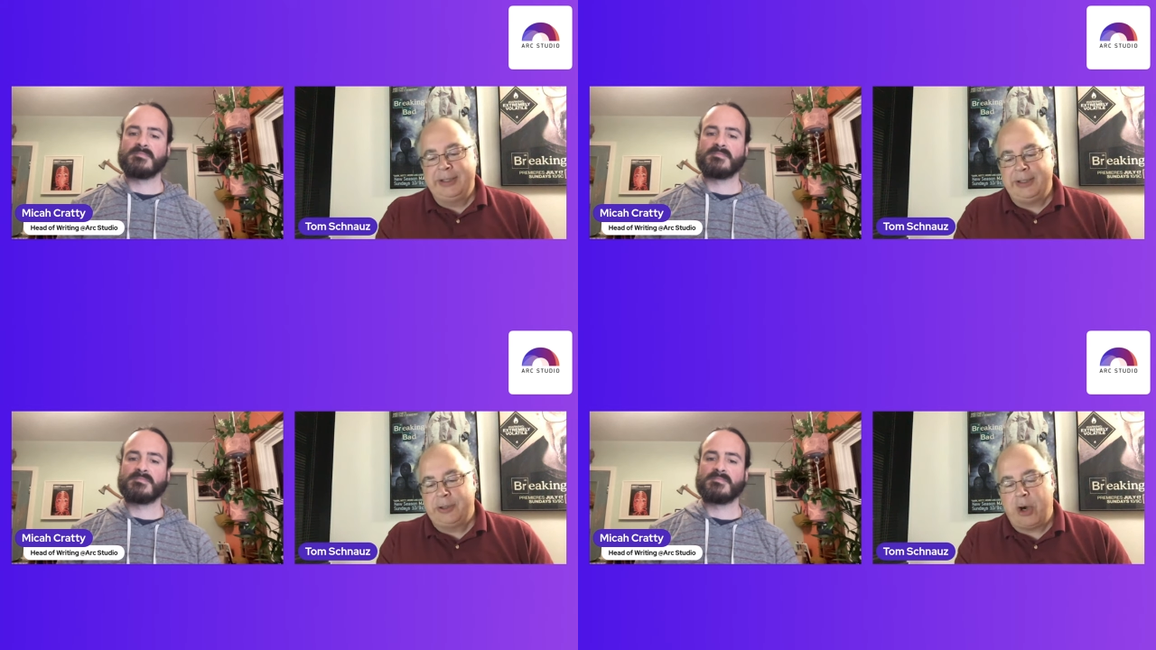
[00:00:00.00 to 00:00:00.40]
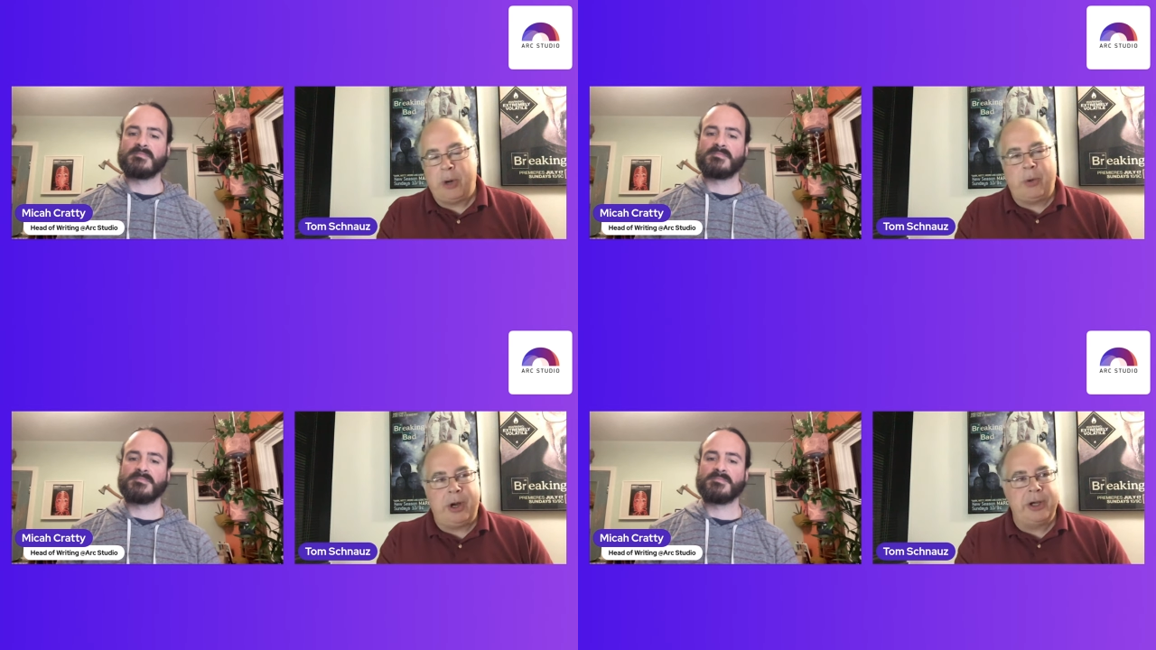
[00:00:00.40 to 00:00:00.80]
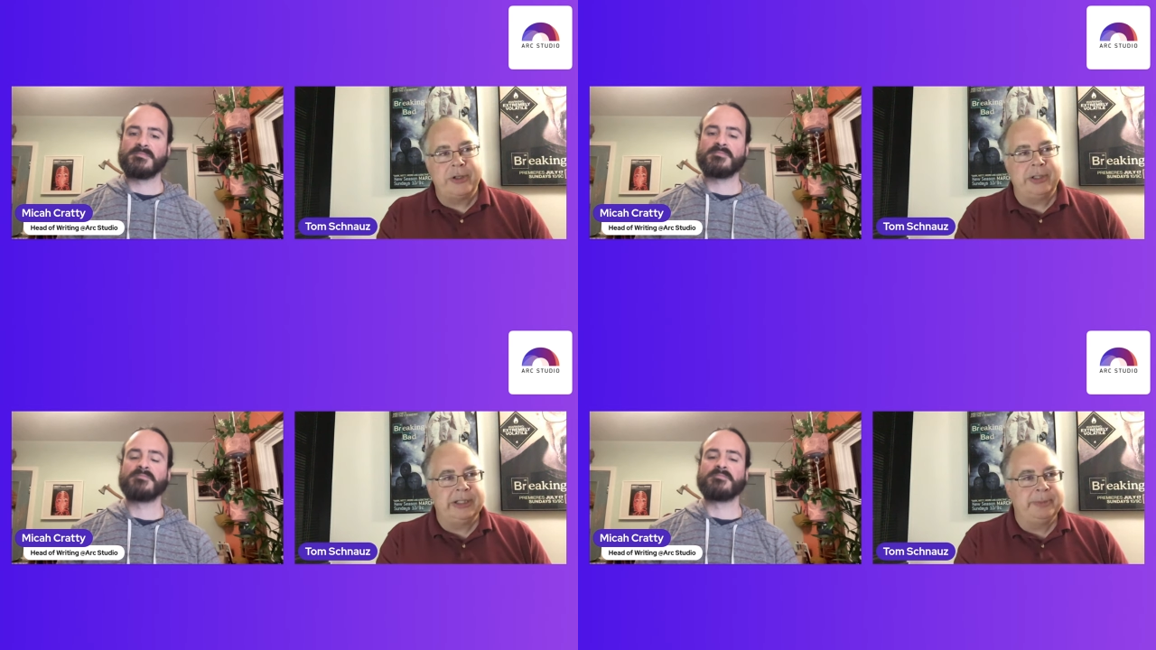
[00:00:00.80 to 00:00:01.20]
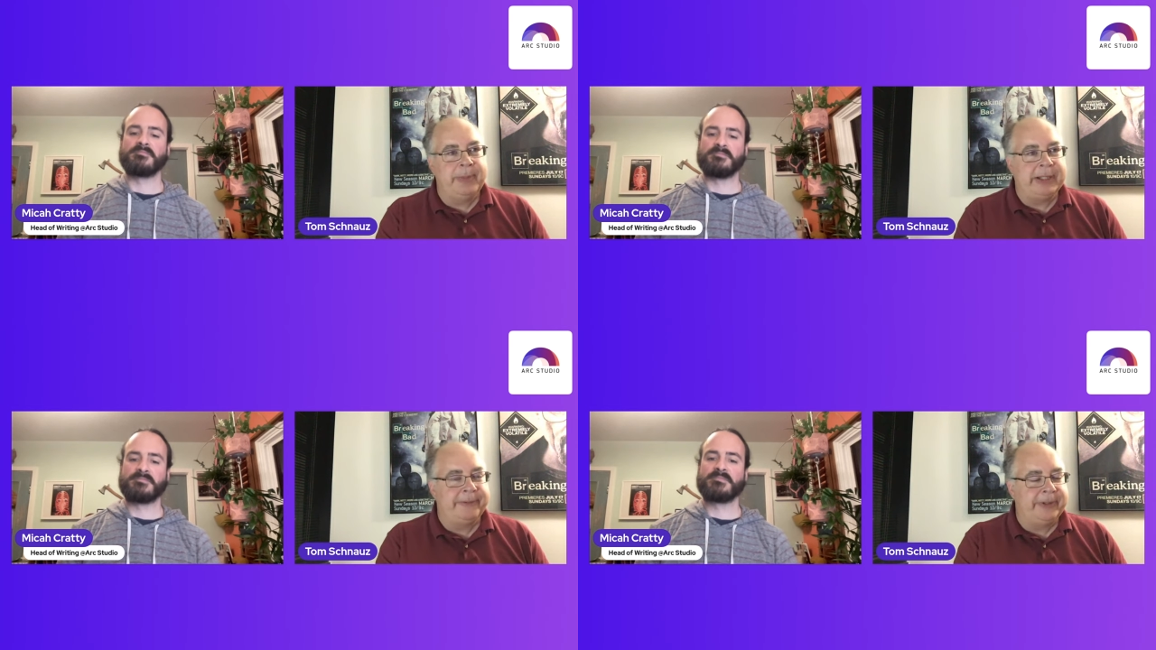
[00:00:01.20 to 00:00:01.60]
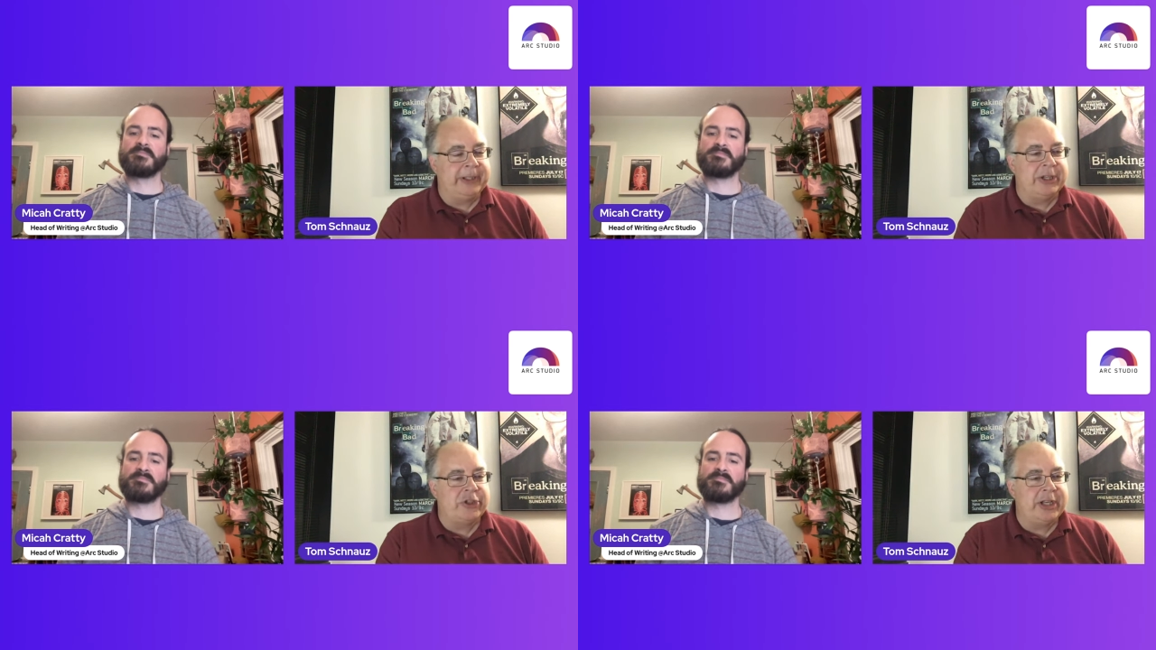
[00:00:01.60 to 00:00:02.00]
Speaker 1: the car wash and he's made to feel
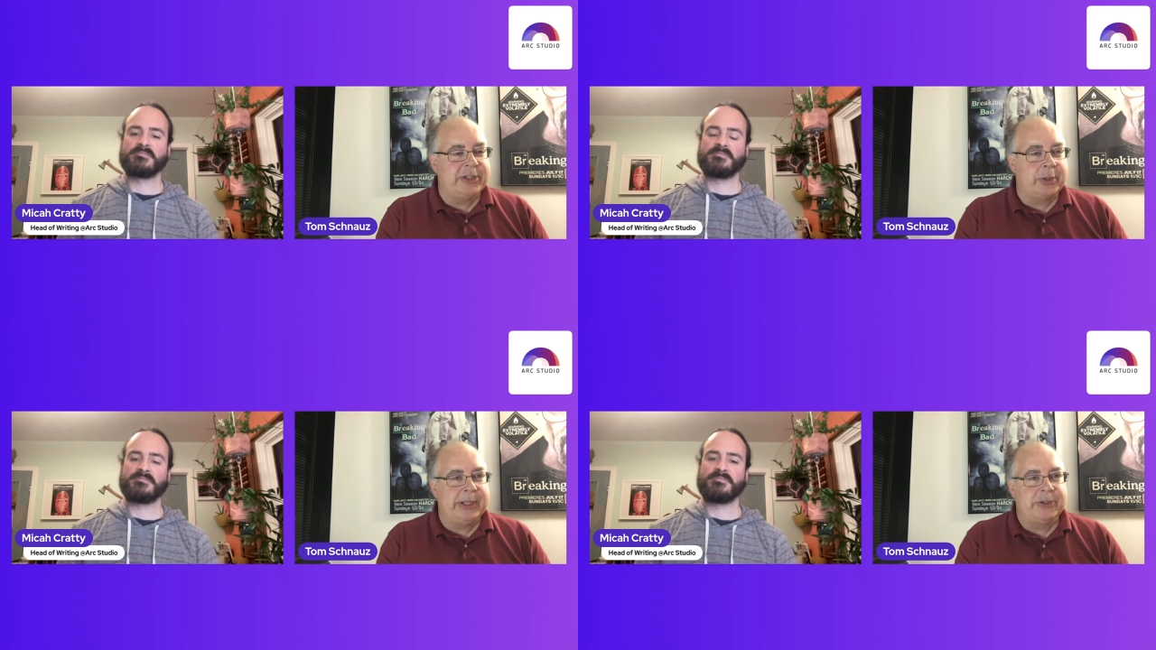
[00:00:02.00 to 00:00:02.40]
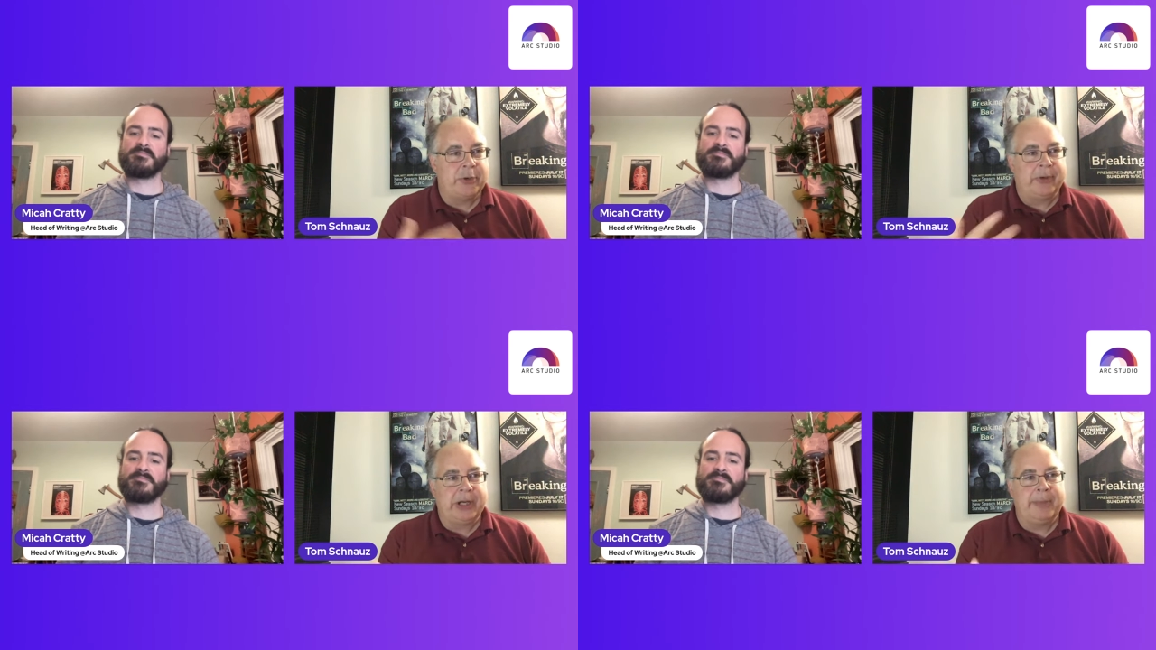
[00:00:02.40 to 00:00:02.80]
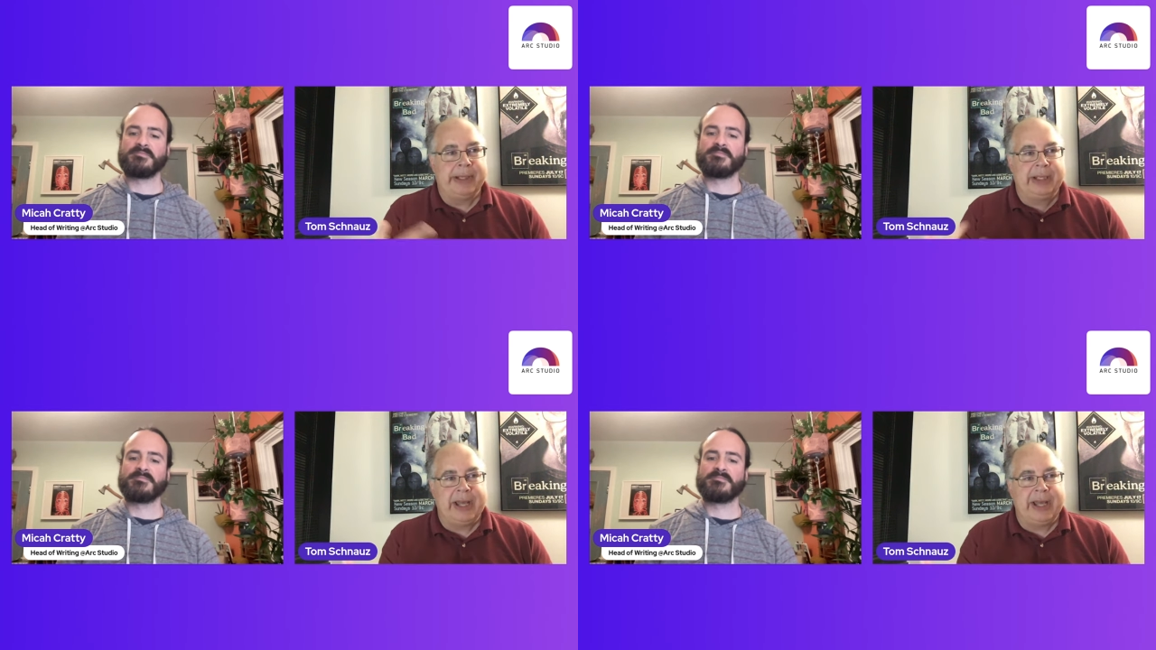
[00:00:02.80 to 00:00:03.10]
like shit so he's overcoming a